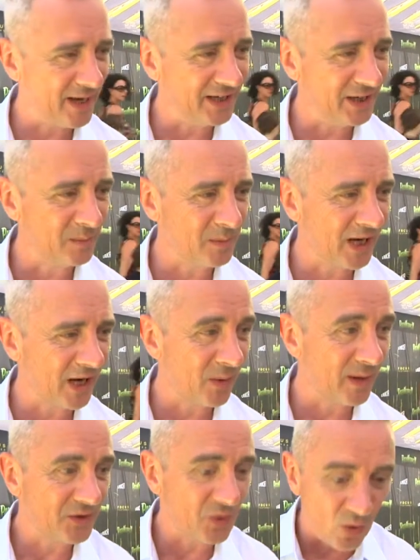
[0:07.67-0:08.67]
medium, you
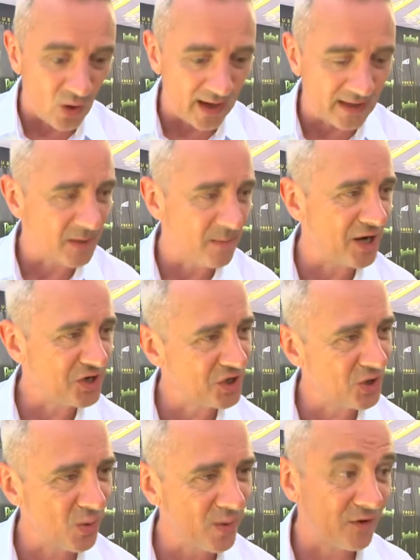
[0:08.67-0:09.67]
know, and it's all like
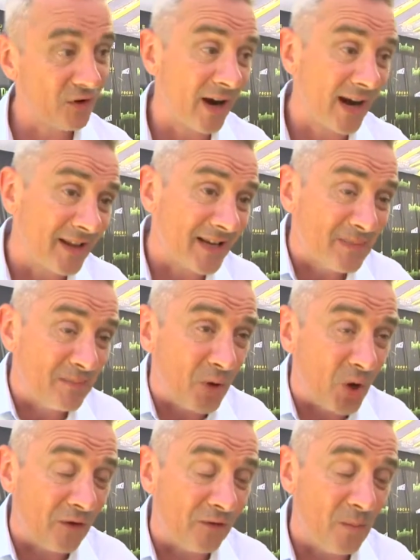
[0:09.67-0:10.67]
dimensional. We've created this
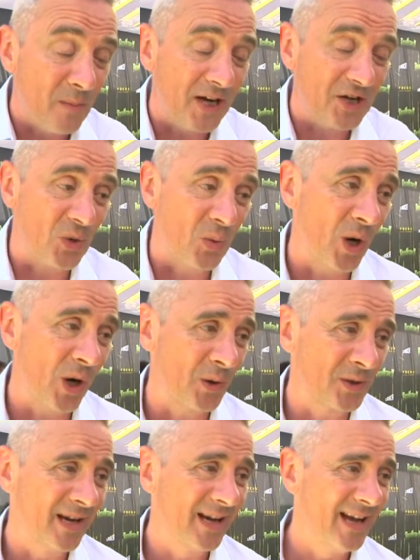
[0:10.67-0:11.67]
beautiful miniature
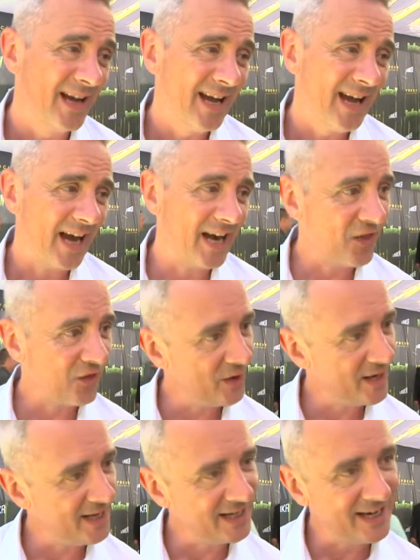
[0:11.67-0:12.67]
world. And in
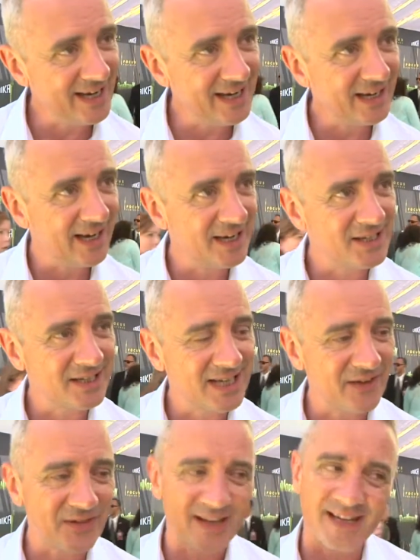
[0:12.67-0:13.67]
3D, it just
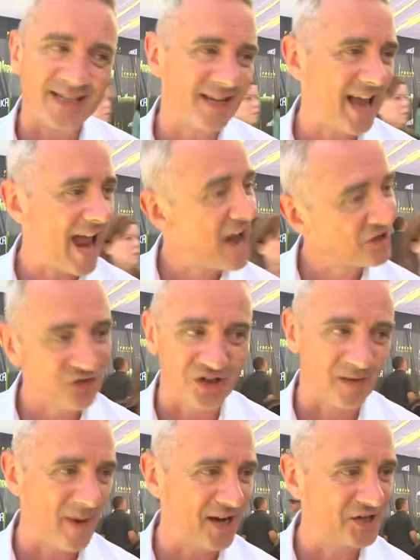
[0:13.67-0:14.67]
gives it this an extra
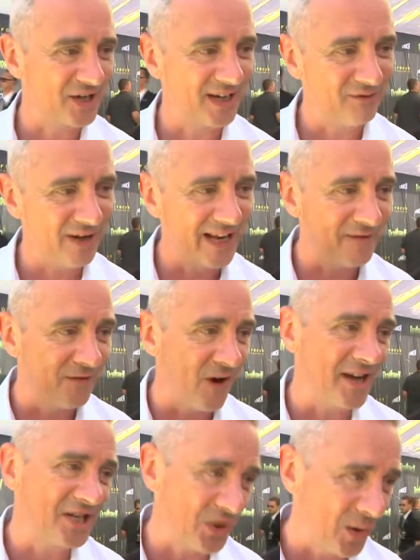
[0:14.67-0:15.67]
dimension. It really
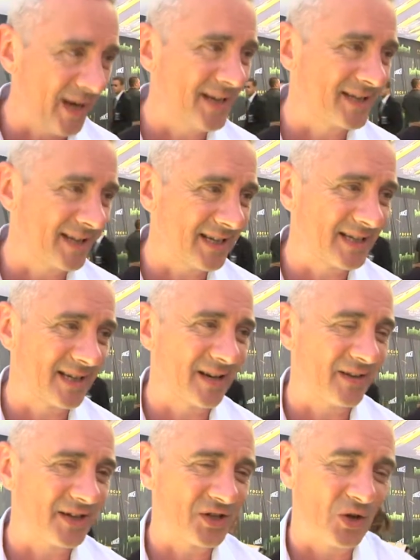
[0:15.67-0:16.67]
invites you into this,
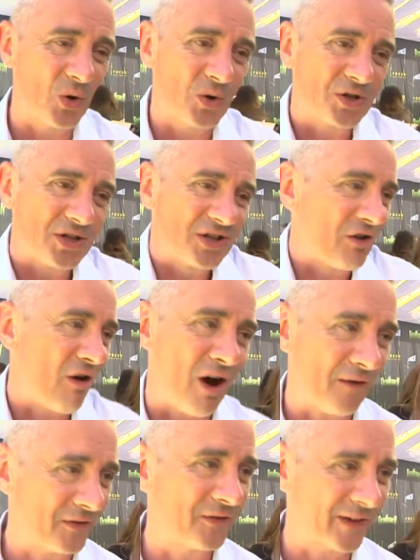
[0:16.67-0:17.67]
this gorgeous
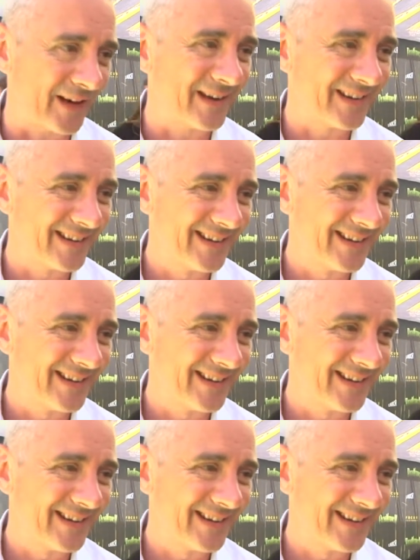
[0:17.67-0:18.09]
craft of it.